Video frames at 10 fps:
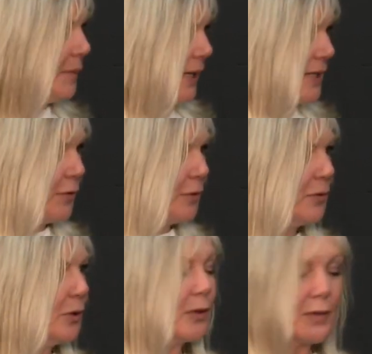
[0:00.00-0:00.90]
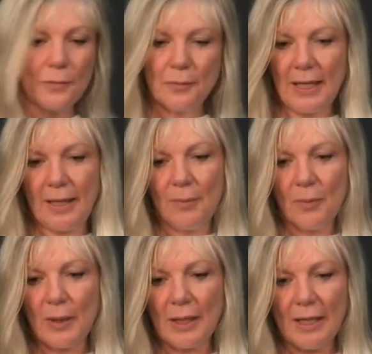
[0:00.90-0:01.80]
less footfall. So
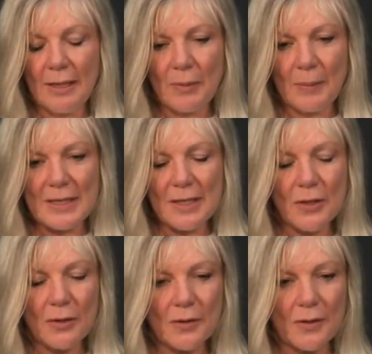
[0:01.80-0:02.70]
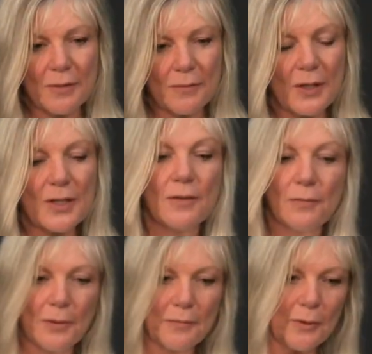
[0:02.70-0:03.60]
when we went into lockdown at first,
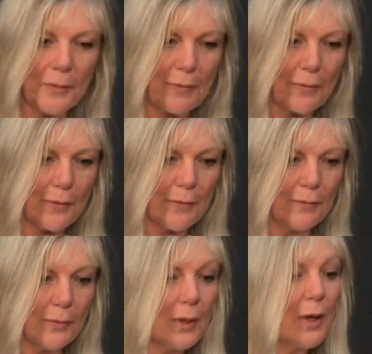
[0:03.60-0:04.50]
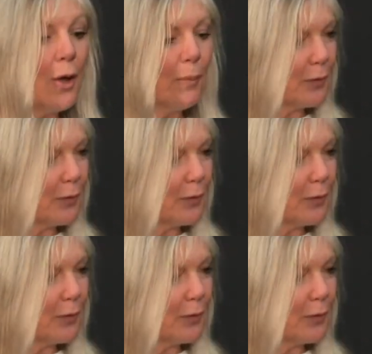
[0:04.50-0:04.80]
footfall went through the floor.